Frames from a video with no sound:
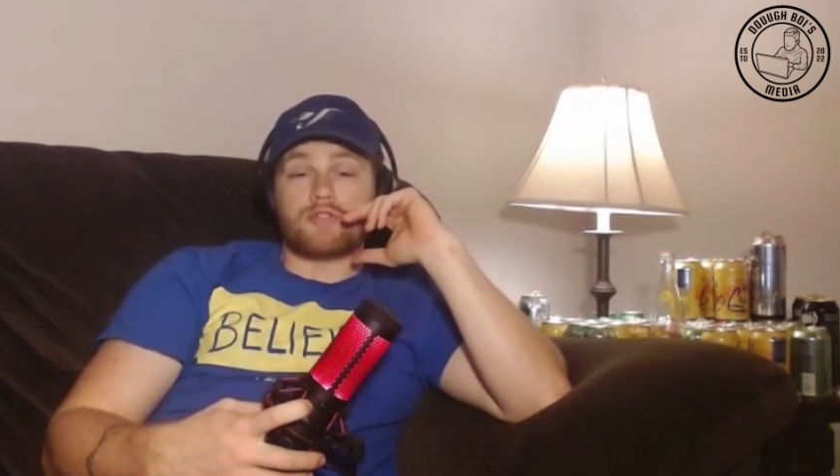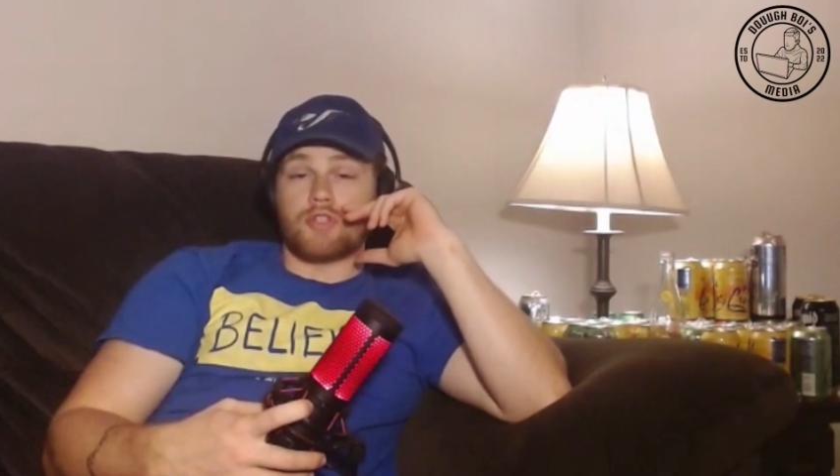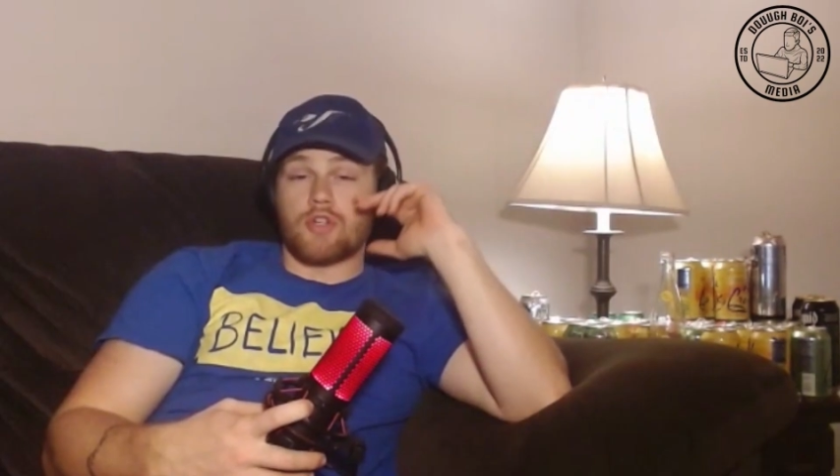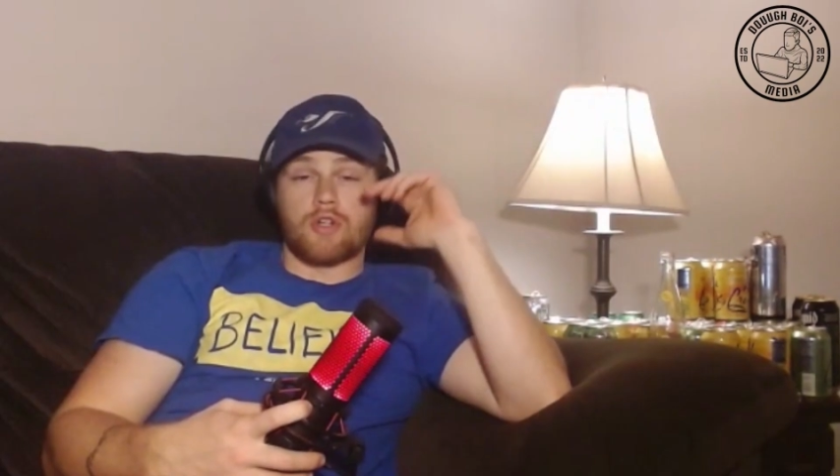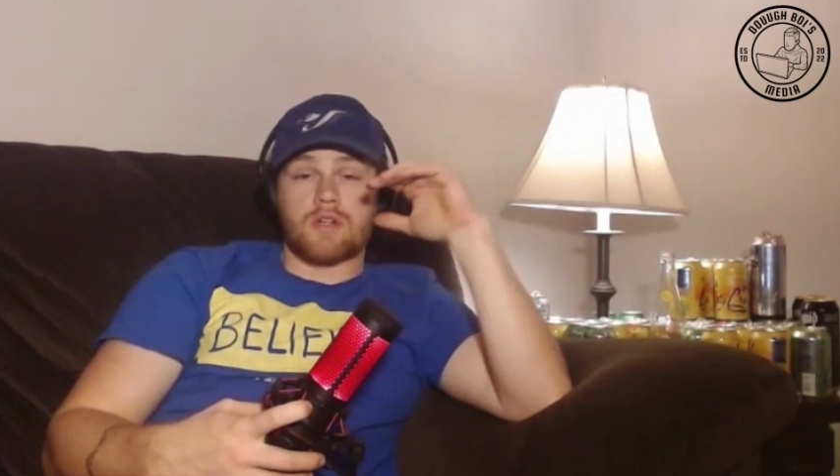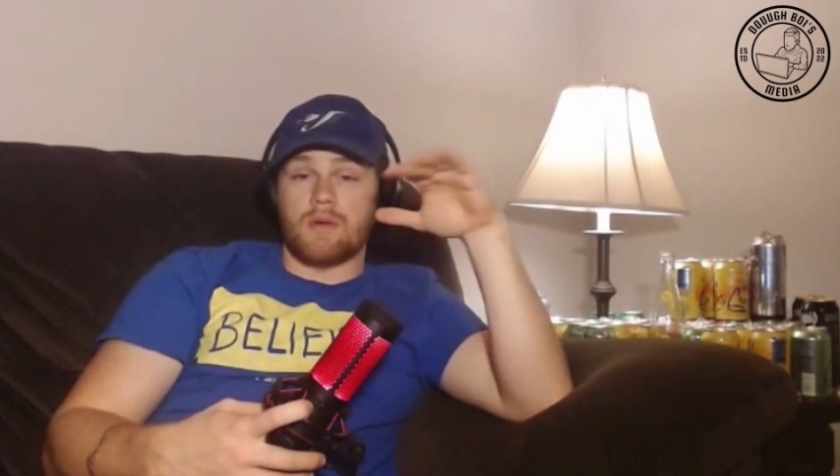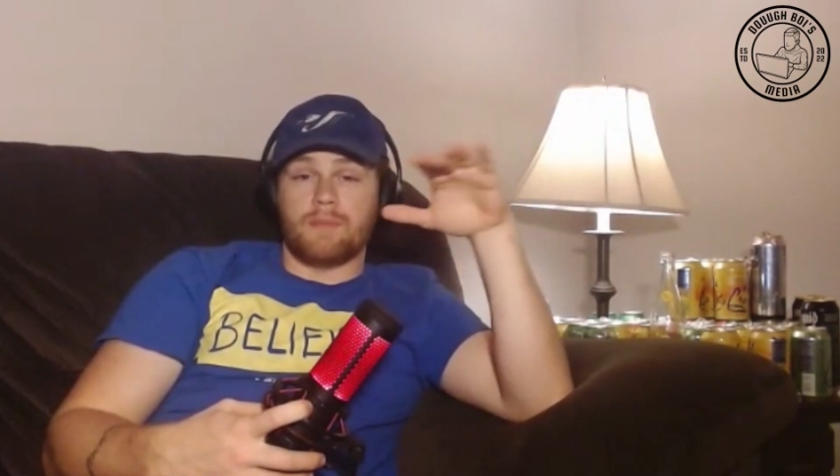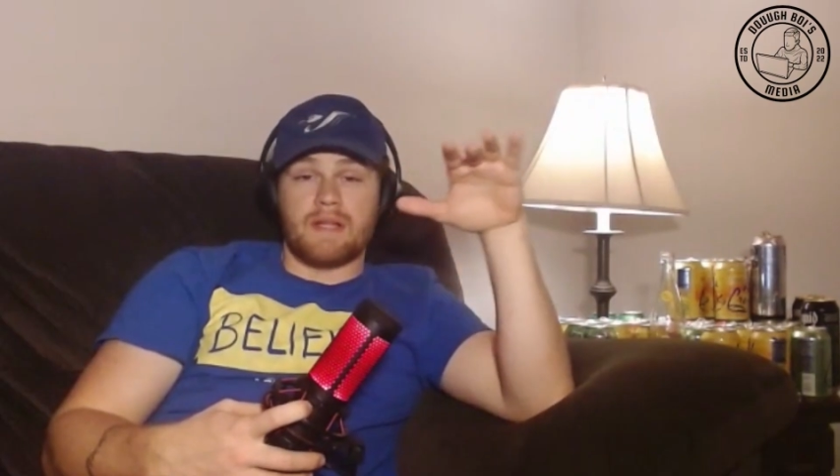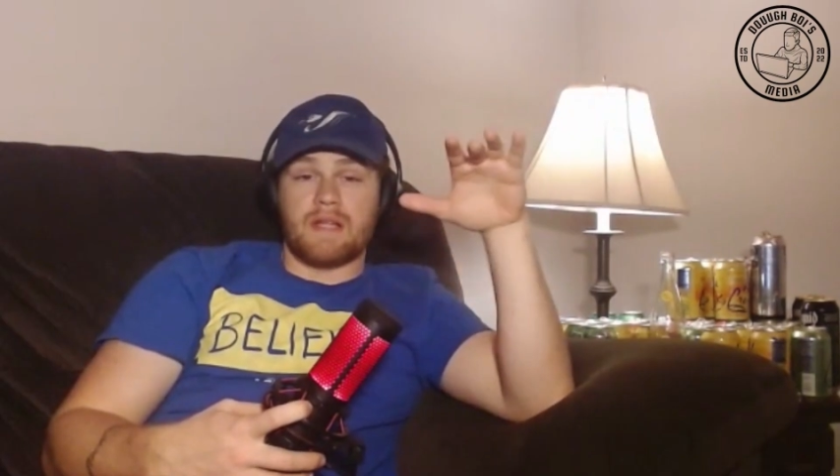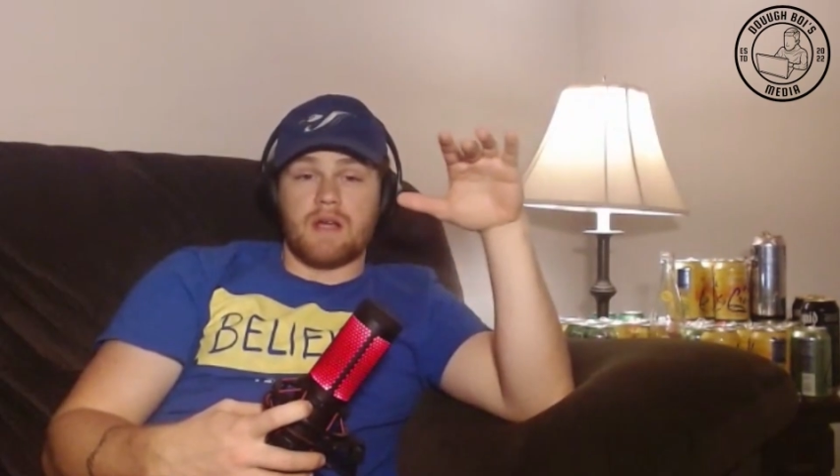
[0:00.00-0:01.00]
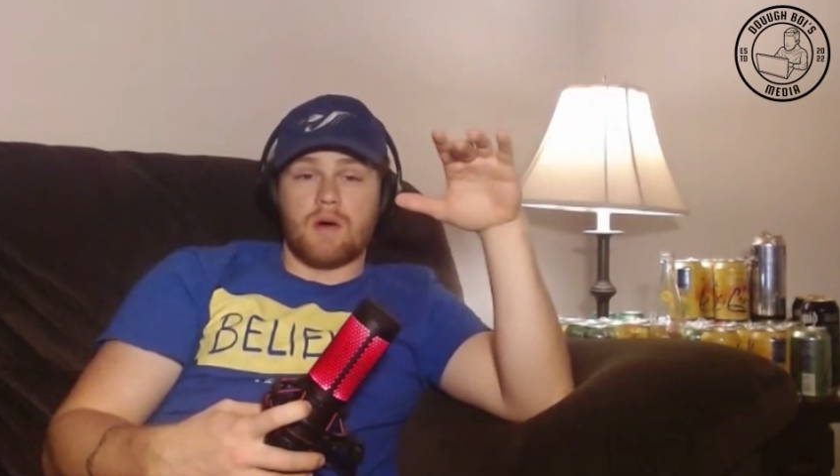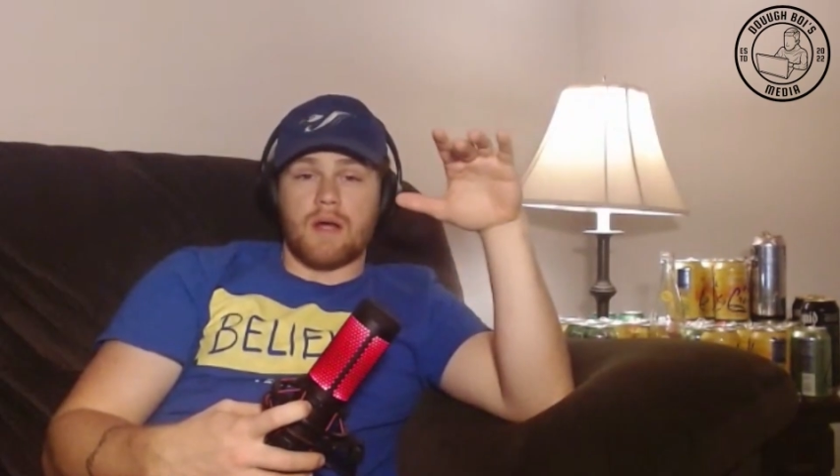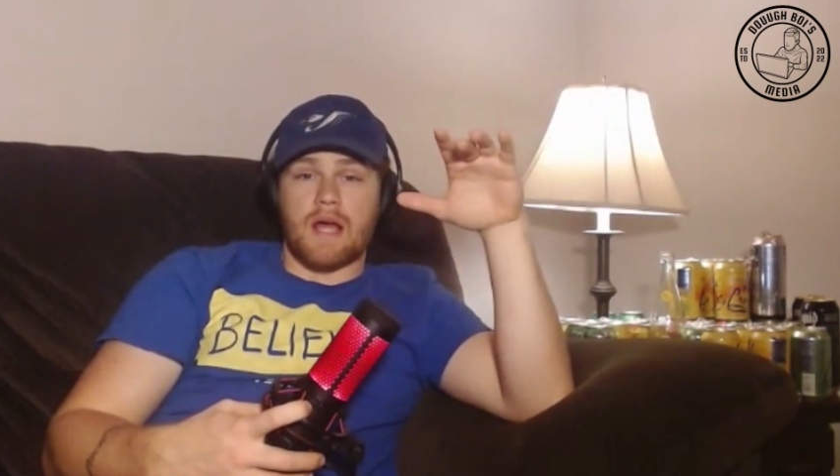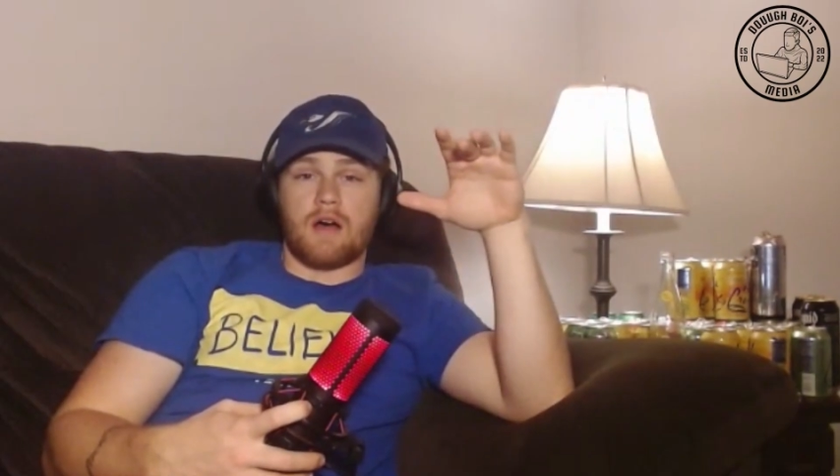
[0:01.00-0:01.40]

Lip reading: so you're completely OA